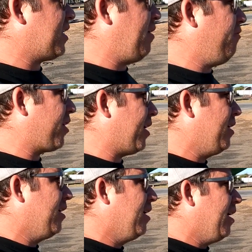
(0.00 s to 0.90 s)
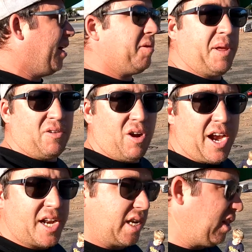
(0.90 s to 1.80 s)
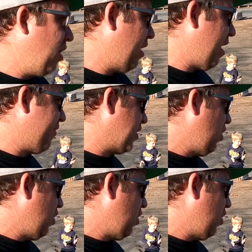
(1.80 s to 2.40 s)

it, have we? No. It had been raining a lot. Every